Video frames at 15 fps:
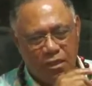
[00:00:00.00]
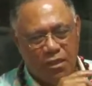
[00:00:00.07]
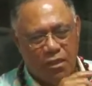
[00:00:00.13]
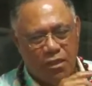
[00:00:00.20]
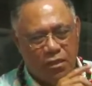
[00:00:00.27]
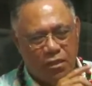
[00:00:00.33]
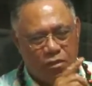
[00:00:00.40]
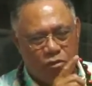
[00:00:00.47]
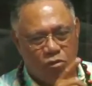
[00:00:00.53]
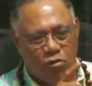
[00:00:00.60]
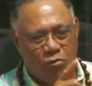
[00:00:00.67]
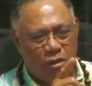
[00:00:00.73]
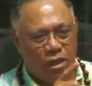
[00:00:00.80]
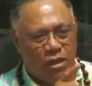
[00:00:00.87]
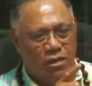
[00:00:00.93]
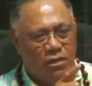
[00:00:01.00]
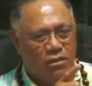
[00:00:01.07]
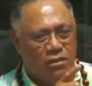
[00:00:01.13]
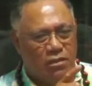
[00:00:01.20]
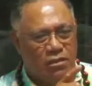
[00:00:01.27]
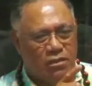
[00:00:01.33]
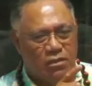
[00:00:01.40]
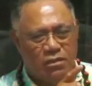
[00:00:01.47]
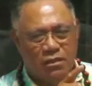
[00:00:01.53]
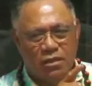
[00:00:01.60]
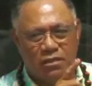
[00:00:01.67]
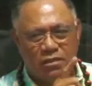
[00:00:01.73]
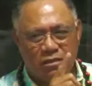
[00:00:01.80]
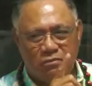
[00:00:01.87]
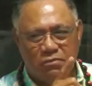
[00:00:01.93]
no man
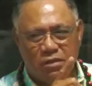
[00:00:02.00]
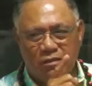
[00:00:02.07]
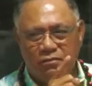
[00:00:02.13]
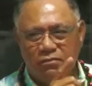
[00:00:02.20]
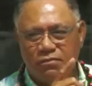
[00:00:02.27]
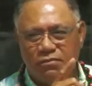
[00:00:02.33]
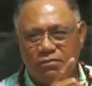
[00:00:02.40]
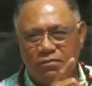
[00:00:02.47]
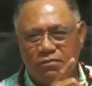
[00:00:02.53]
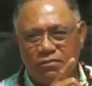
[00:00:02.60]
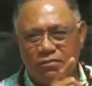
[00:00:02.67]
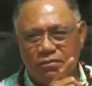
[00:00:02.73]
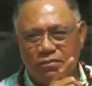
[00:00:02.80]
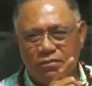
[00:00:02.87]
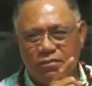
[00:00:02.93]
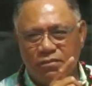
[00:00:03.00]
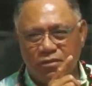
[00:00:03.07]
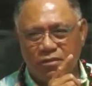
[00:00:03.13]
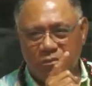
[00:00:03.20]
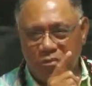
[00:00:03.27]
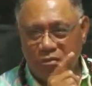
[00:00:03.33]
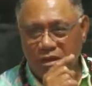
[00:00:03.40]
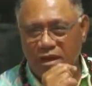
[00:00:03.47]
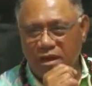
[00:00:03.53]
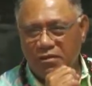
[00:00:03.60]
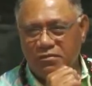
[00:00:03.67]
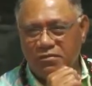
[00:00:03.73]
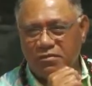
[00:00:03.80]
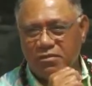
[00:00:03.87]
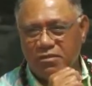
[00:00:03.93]
is above your prayer life.
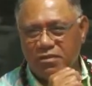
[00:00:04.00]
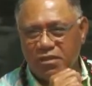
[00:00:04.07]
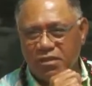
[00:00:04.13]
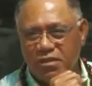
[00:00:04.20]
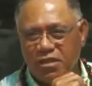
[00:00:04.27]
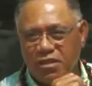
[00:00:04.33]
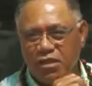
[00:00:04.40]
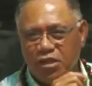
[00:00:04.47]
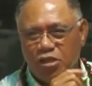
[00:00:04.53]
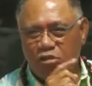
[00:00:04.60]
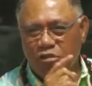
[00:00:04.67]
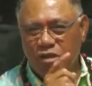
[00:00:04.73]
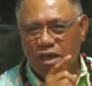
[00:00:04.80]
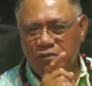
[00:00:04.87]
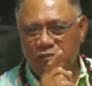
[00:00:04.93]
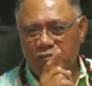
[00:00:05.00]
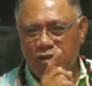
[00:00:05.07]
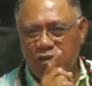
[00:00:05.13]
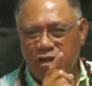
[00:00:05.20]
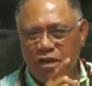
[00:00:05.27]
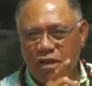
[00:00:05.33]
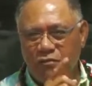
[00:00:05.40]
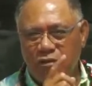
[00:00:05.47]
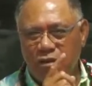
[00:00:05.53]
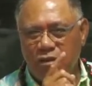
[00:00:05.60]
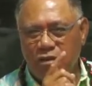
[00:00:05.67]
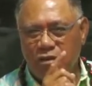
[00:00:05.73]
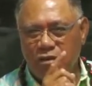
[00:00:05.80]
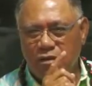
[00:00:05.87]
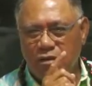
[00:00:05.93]
Your life will never
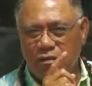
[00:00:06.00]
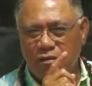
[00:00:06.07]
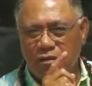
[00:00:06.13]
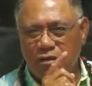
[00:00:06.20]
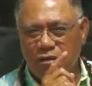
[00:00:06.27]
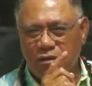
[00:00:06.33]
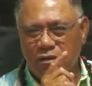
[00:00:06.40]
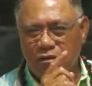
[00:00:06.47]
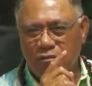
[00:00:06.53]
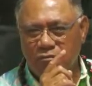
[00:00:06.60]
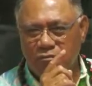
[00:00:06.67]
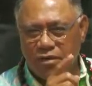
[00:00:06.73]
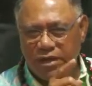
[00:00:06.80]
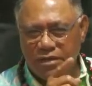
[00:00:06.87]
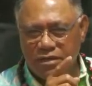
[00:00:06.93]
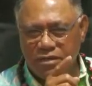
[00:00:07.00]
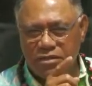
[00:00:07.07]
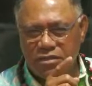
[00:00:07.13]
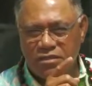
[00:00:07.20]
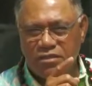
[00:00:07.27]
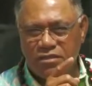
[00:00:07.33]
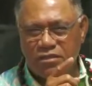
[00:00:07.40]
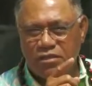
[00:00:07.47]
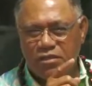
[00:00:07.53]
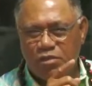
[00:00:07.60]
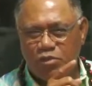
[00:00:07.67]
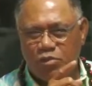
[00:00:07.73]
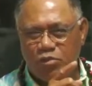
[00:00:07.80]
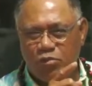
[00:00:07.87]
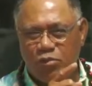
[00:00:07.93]
rise
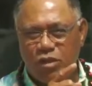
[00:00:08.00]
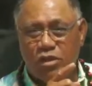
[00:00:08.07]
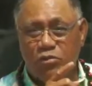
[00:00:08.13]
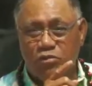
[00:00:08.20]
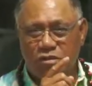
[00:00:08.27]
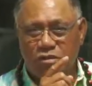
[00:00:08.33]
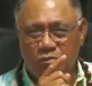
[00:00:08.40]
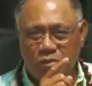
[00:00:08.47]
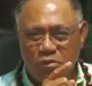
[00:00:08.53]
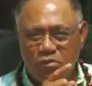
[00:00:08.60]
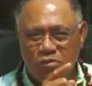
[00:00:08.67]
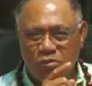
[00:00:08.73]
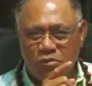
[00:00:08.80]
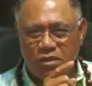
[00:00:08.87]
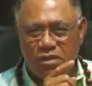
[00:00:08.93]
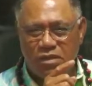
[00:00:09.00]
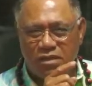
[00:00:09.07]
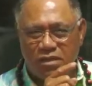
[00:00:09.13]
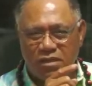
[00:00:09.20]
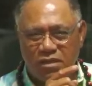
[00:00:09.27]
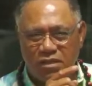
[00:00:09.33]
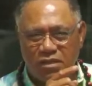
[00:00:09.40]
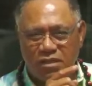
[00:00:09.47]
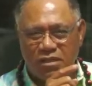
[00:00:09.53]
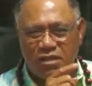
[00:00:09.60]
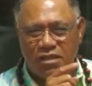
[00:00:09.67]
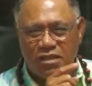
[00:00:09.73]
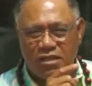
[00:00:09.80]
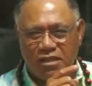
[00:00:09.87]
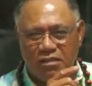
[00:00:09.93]
to where you're supposed to be.
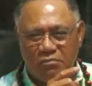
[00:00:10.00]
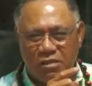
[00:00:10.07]
You